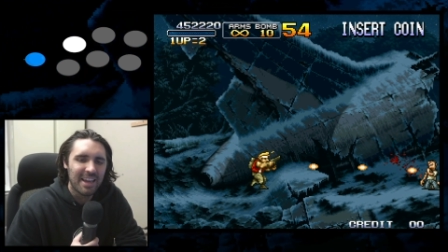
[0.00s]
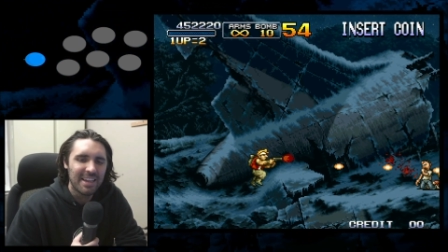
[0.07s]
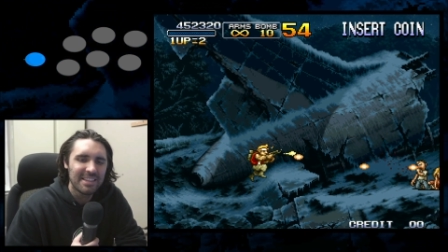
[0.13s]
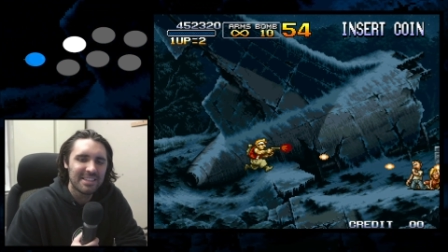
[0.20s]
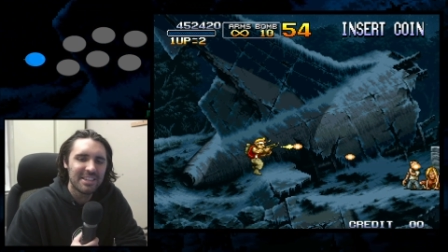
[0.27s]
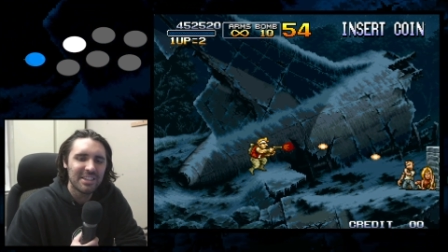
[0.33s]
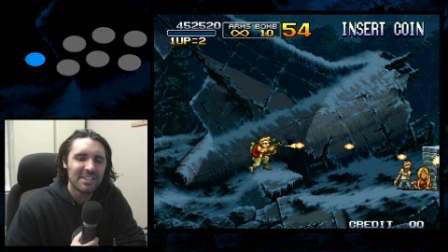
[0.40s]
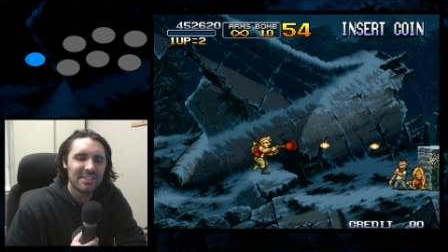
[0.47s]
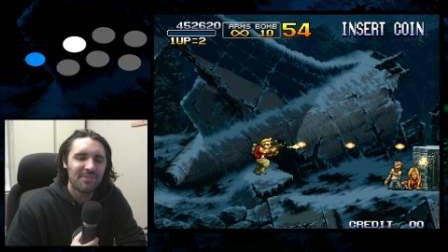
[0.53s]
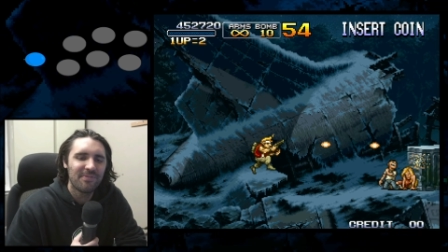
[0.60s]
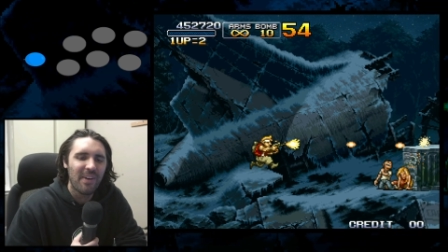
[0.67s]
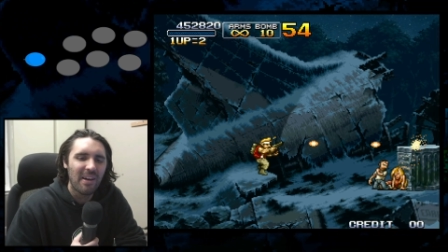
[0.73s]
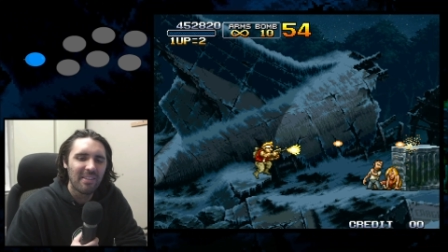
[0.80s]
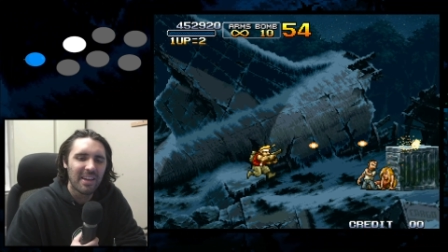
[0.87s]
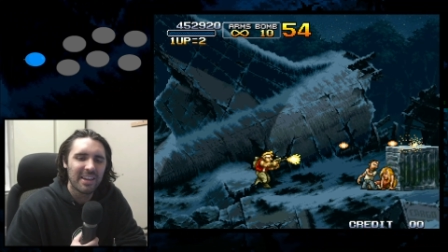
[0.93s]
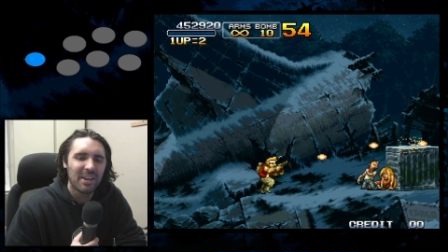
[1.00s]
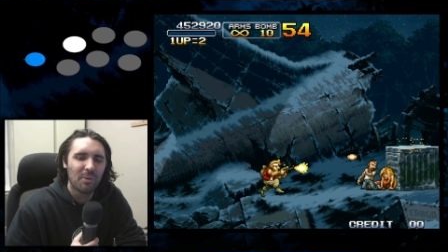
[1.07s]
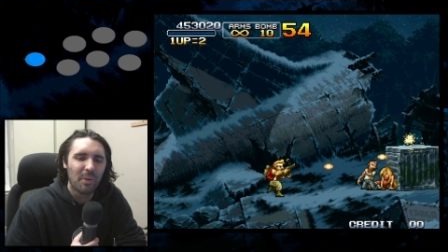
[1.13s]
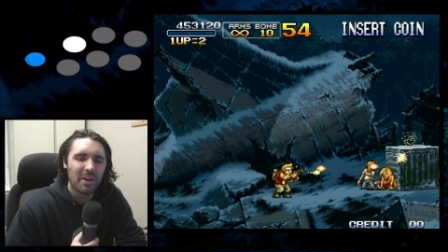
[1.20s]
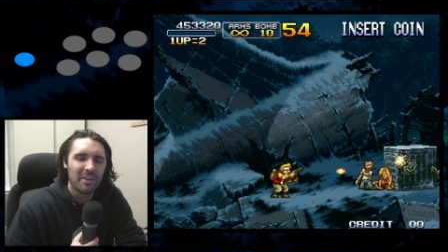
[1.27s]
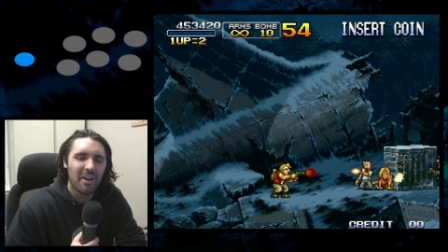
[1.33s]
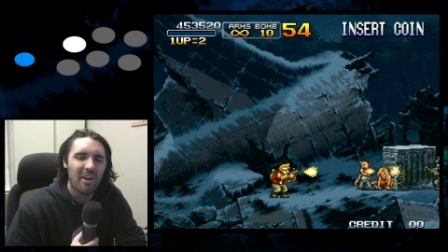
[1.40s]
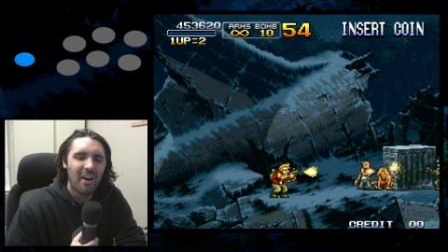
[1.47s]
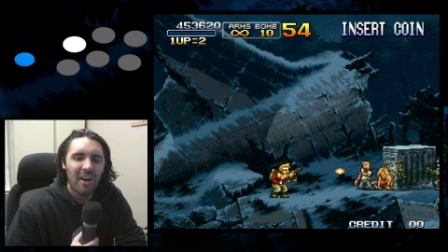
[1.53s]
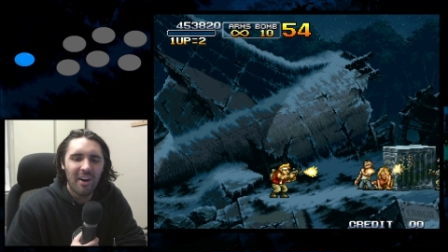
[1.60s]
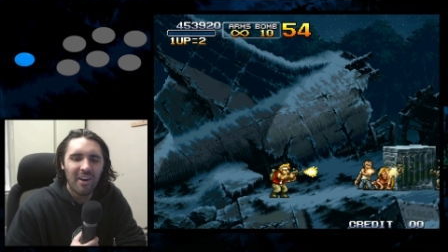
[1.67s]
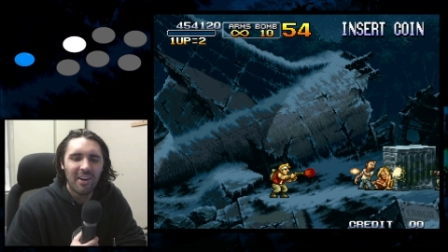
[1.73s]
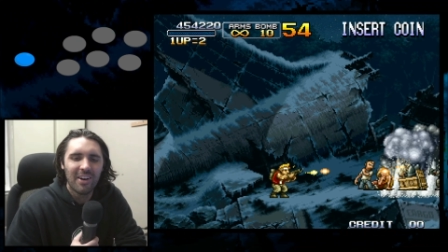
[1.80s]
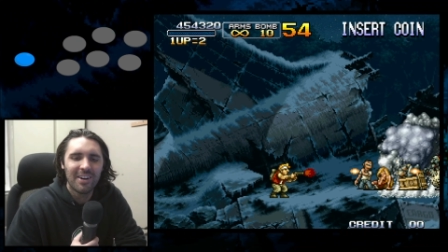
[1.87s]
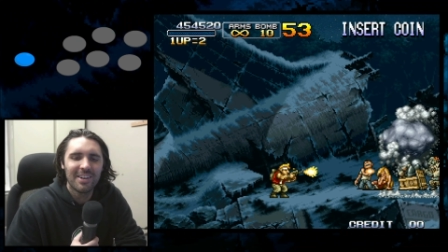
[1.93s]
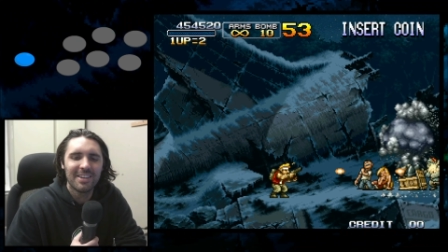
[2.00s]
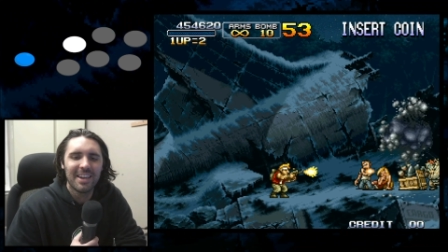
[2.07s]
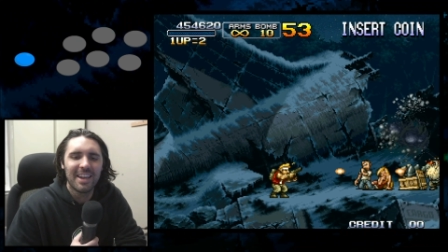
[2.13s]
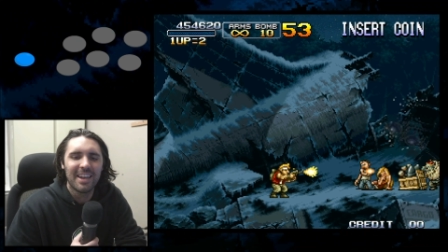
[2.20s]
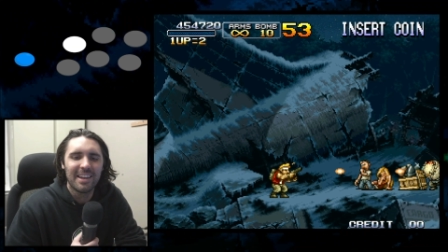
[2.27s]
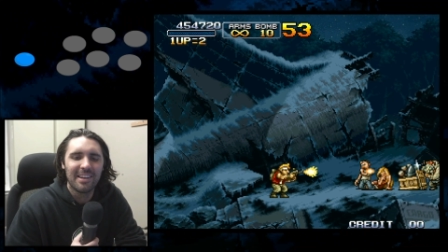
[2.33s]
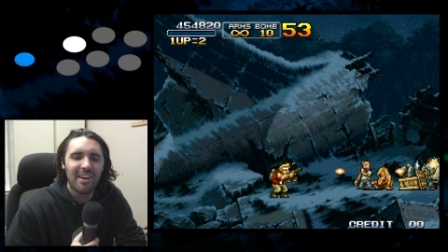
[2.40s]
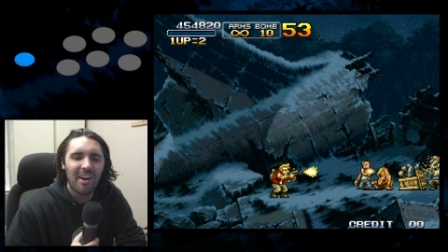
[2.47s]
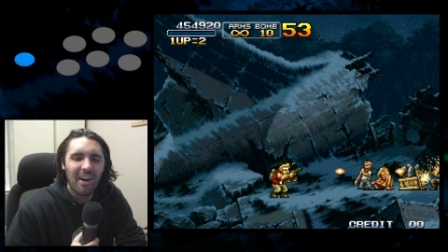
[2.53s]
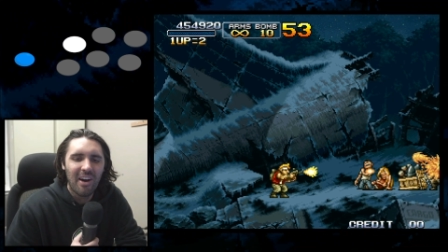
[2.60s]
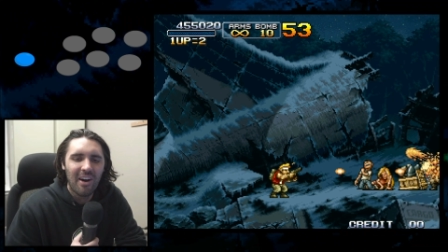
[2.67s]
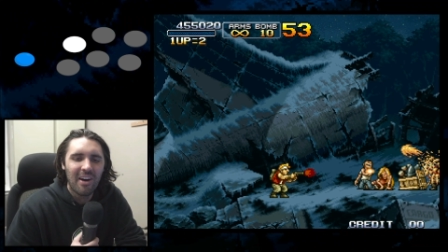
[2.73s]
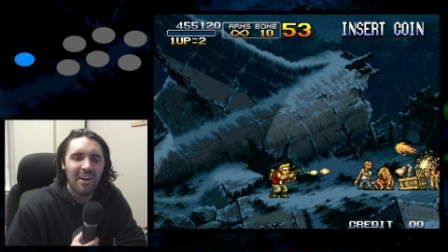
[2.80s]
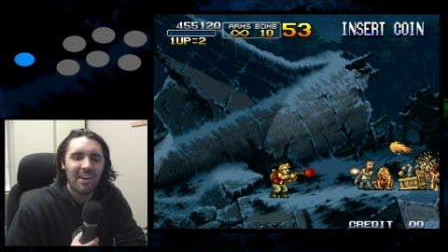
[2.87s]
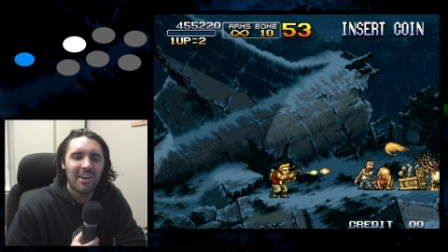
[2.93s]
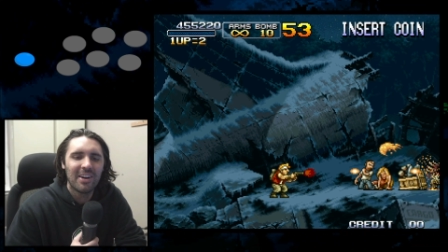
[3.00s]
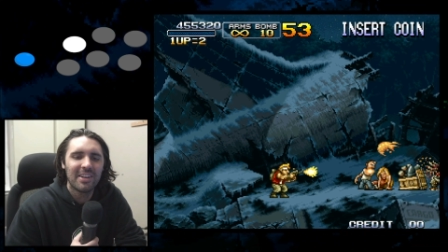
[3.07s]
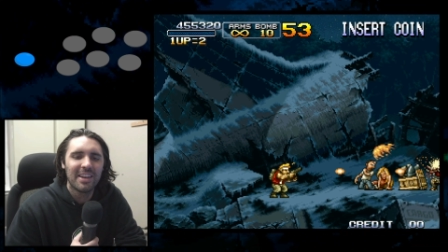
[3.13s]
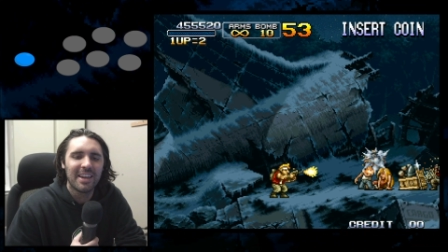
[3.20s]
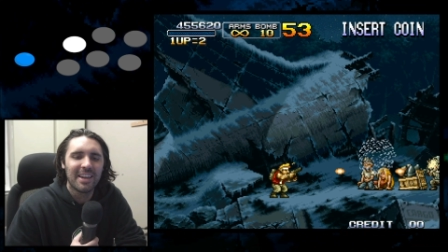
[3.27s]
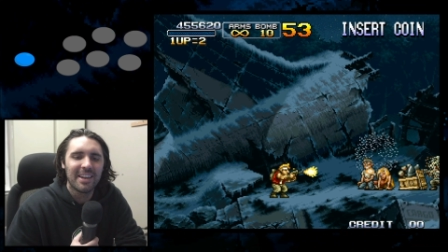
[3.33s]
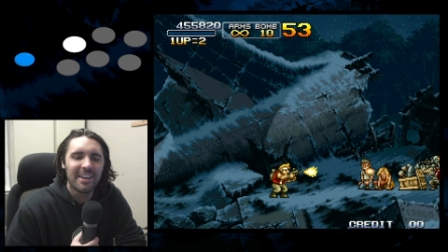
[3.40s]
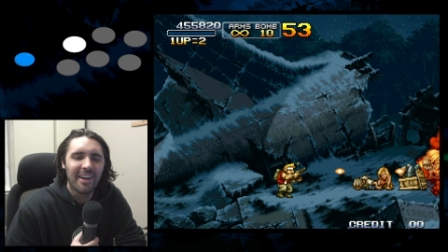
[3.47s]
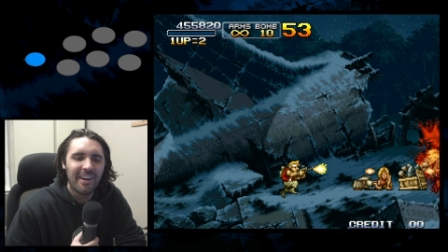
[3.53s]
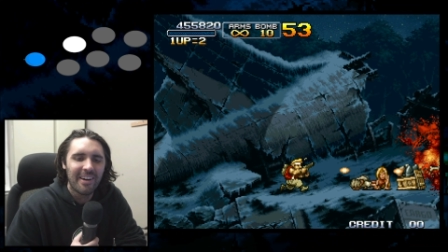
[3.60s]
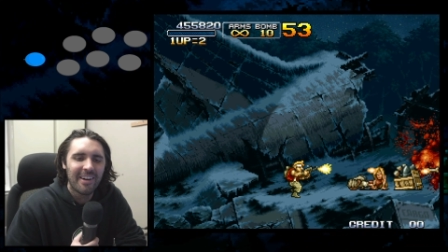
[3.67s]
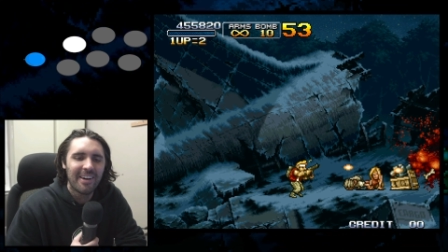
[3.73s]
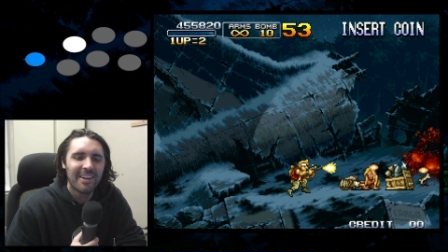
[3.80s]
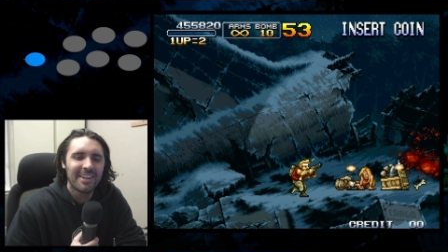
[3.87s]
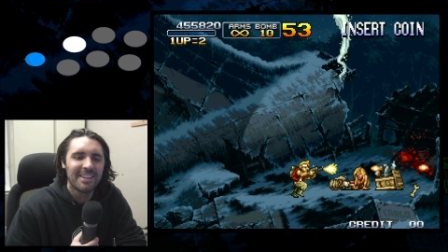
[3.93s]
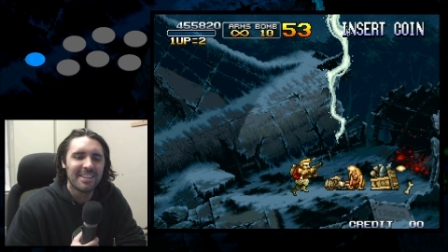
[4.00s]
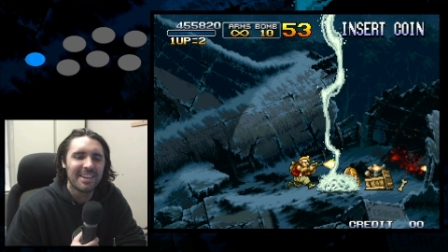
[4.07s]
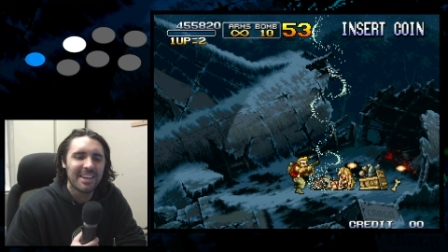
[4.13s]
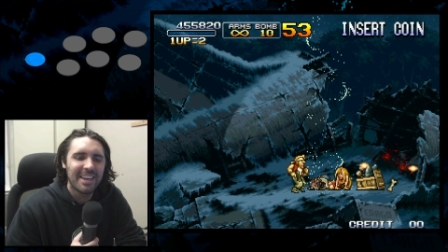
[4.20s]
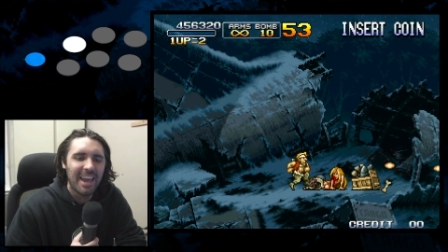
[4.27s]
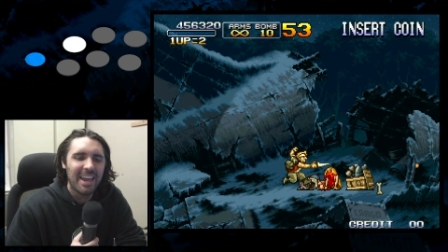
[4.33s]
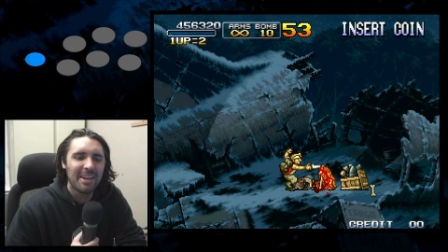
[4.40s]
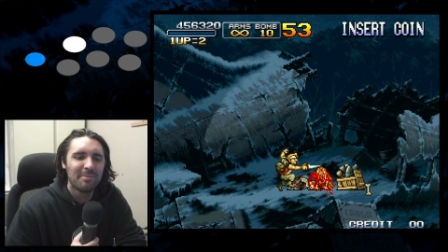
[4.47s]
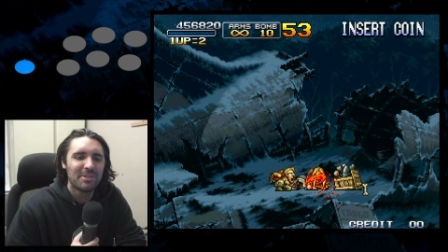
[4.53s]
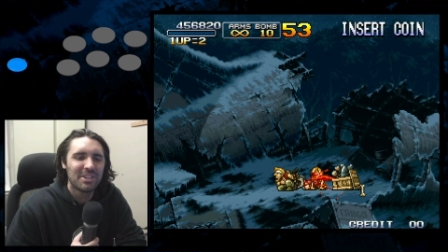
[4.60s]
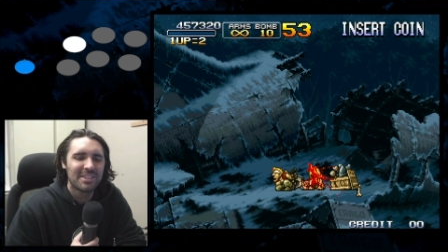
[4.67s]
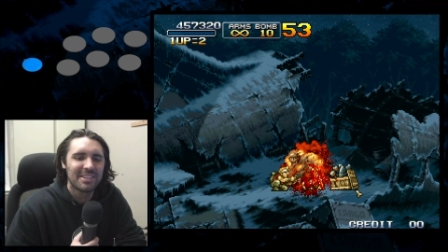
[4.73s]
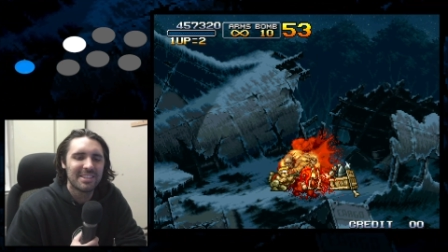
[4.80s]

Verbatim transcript: It just felt like it went on and on and on, and the game just